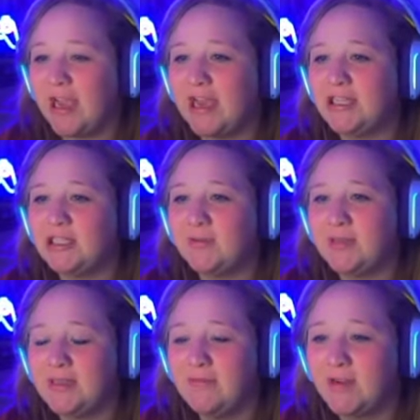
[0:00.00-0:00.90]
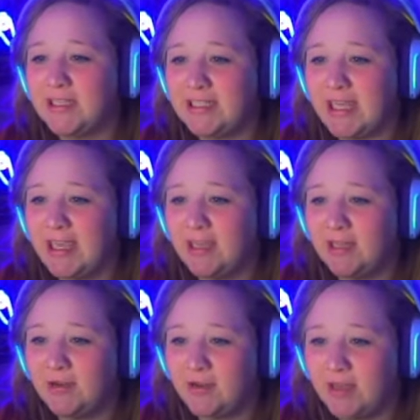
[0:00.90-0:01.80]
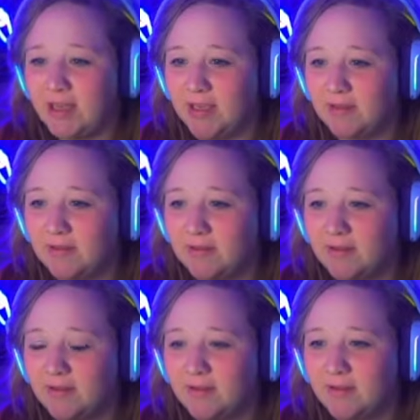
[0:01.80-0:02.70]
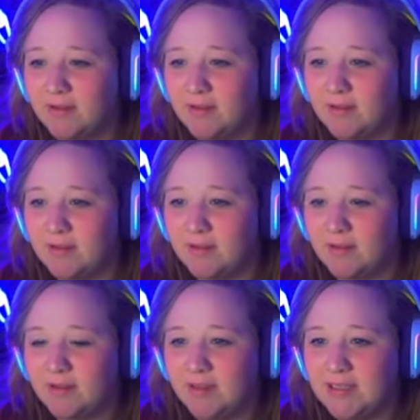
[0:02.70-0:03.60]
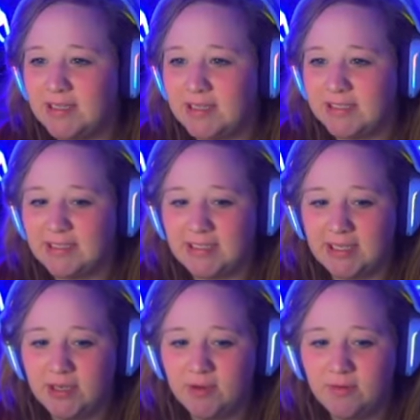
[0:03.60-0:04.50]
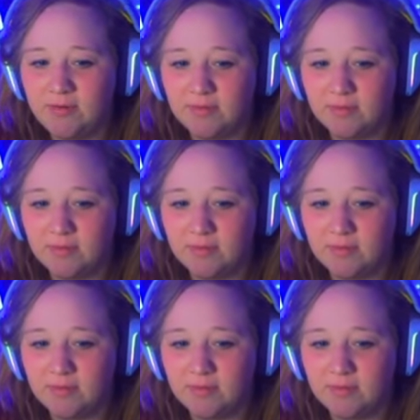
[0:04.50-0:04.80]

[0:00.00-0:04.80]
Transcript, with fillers: casual everyday clothing. It's nice to see you.